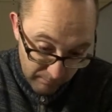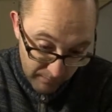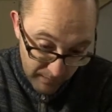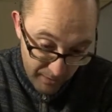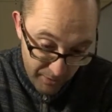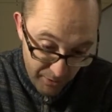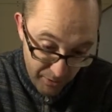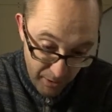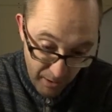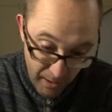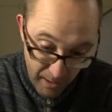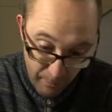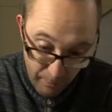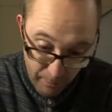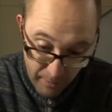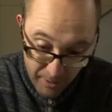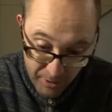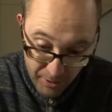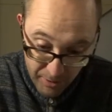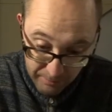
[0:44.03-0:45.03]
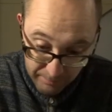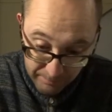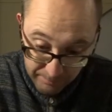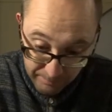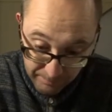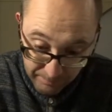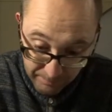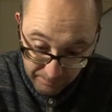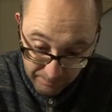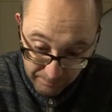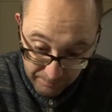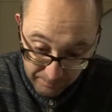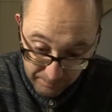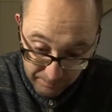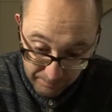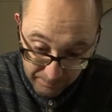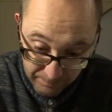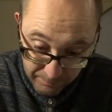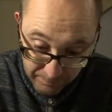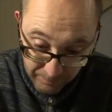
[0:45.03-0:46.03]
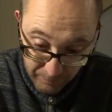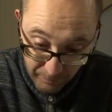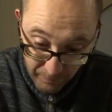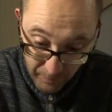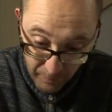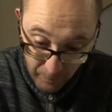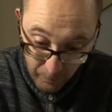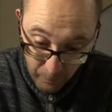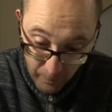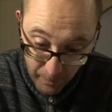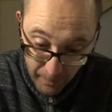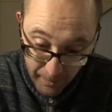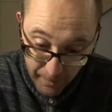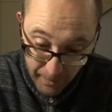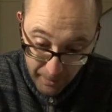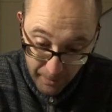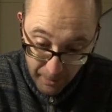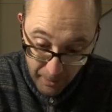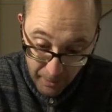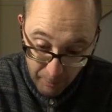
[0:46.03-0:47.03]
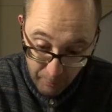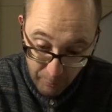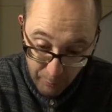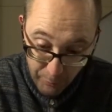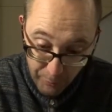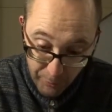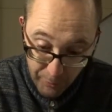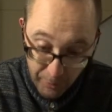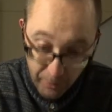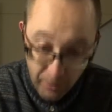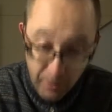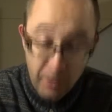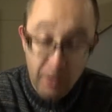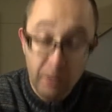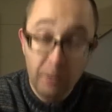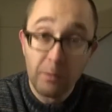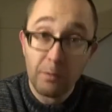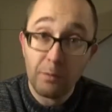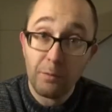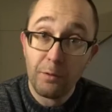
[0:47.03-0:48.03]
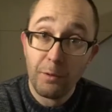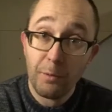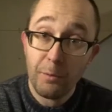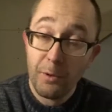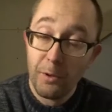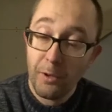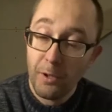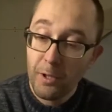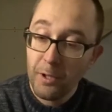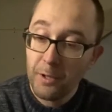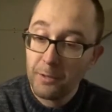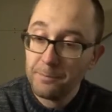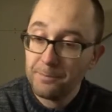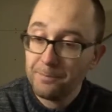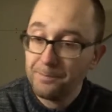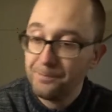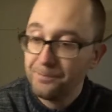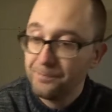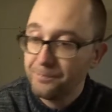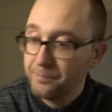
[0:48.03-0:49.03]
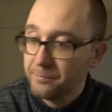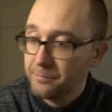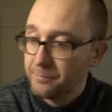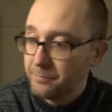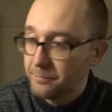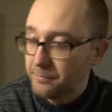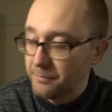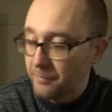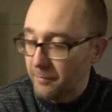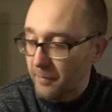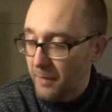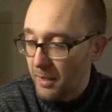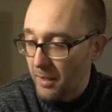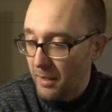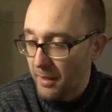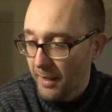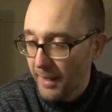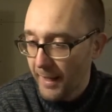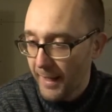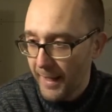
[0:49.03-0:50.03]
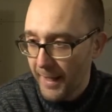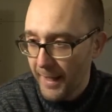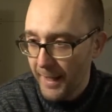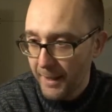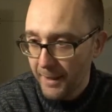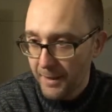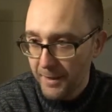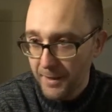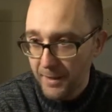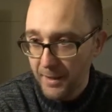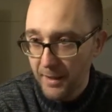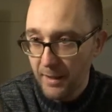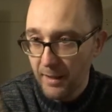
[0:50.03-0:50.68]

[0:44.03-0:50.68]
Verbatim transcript: it's a collaboration with Brew York from York, and